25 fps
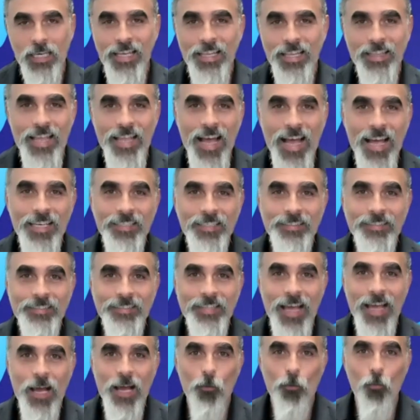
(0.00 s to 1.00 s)
That is
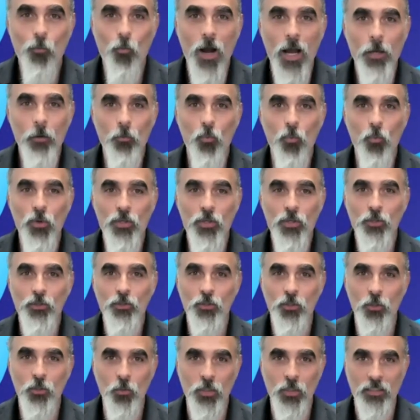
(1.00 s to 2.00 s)
not why we are
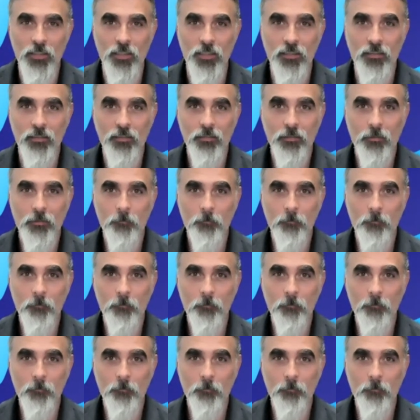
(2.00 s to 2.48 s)
doing this.